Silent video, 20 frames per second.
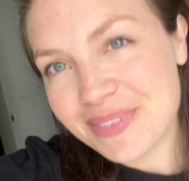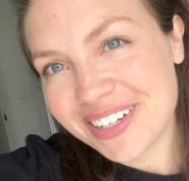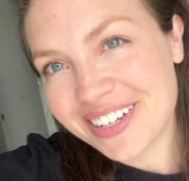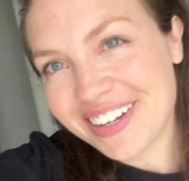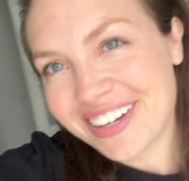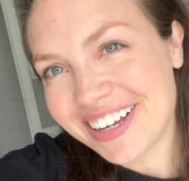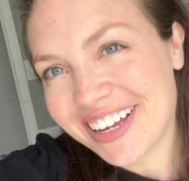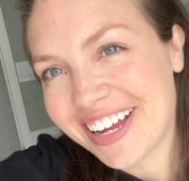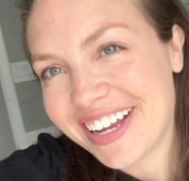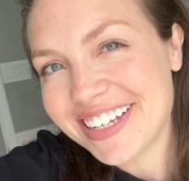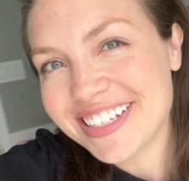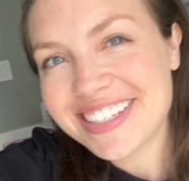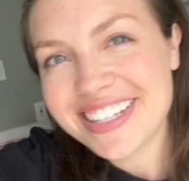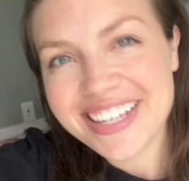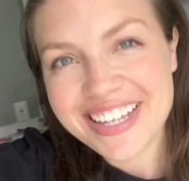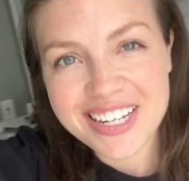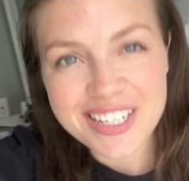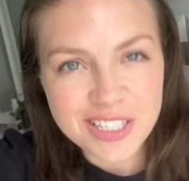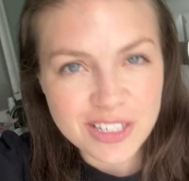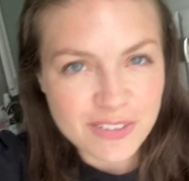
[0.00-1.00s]
my God, guys,
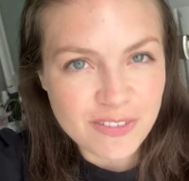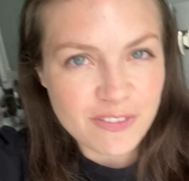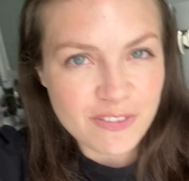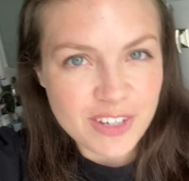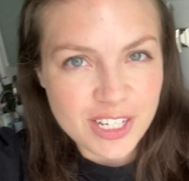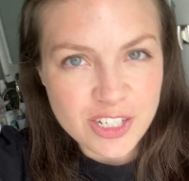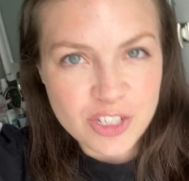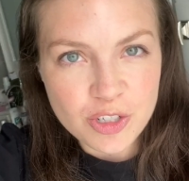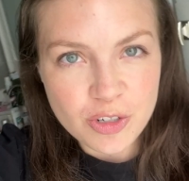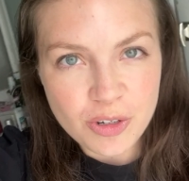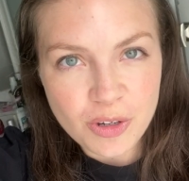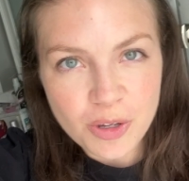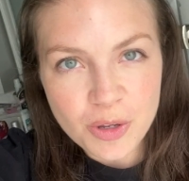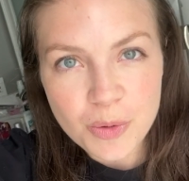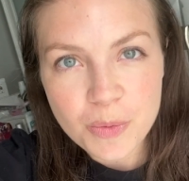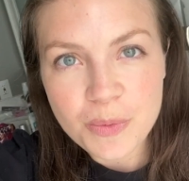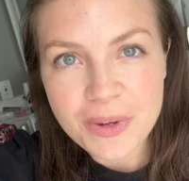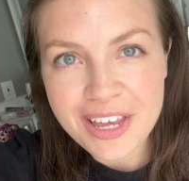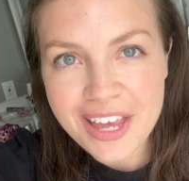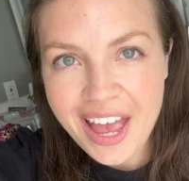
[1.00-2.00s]
it is official.
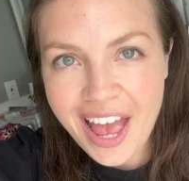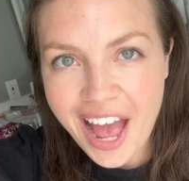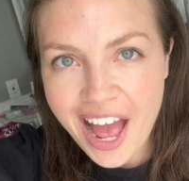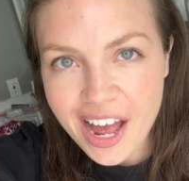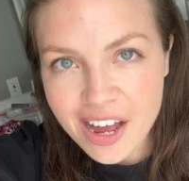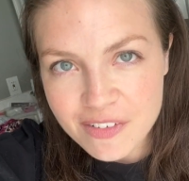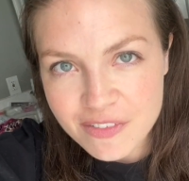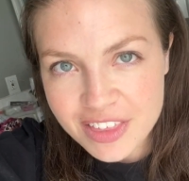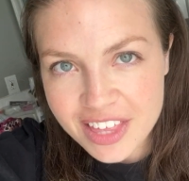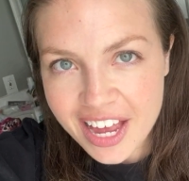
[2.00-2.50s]
We have the